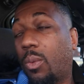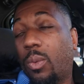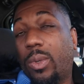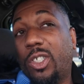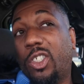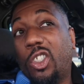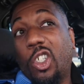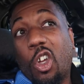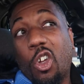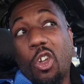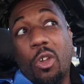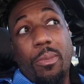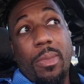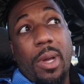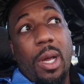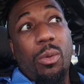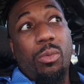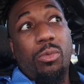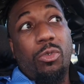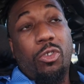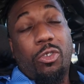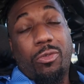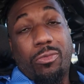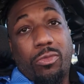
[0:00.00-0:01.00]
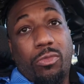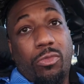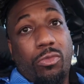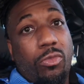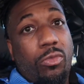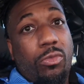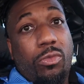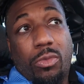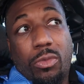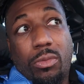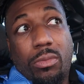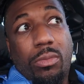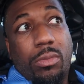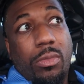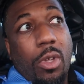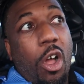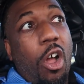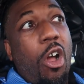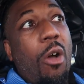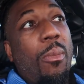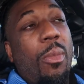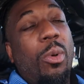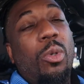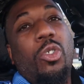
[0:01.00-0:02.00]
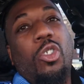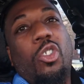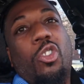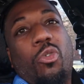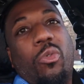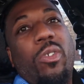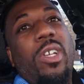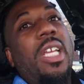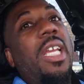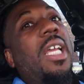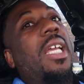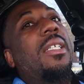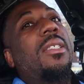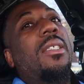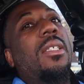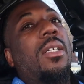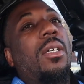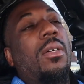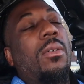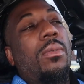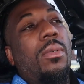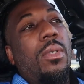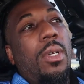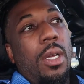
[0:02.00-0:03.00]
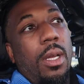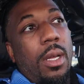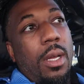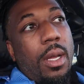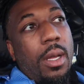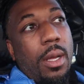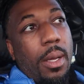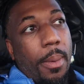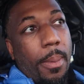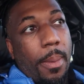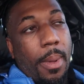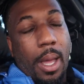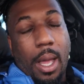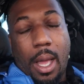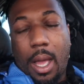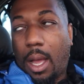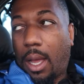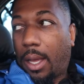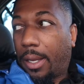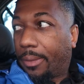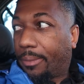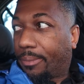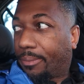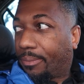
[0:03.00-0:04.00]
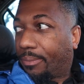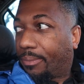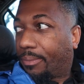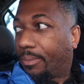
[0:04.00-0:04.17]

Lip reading: And we talking about almost 3 years ago. All right.